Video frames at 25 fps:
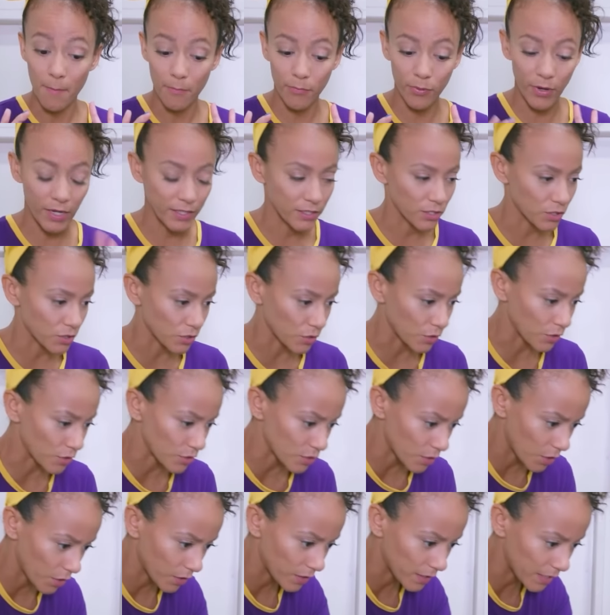
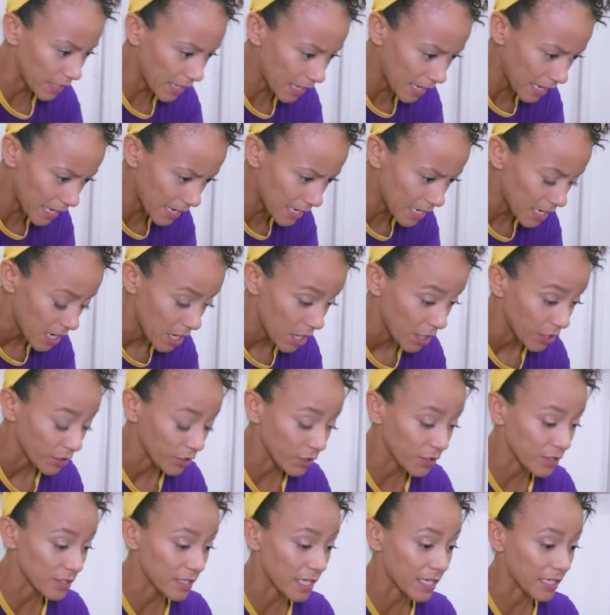pretzels, okay.
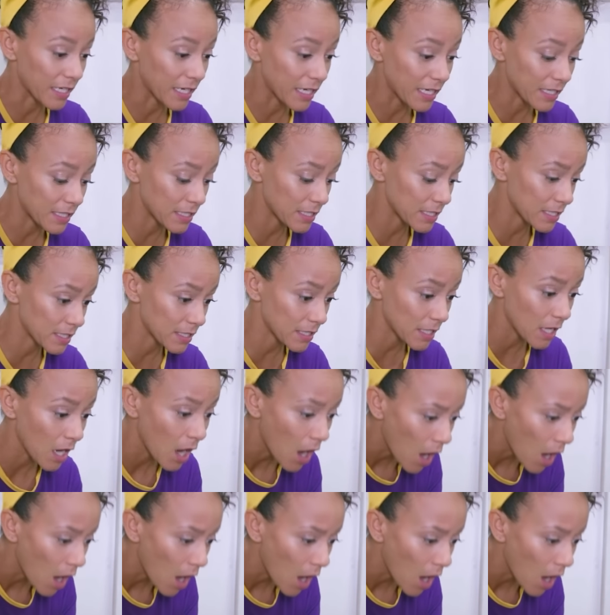Looks like it's,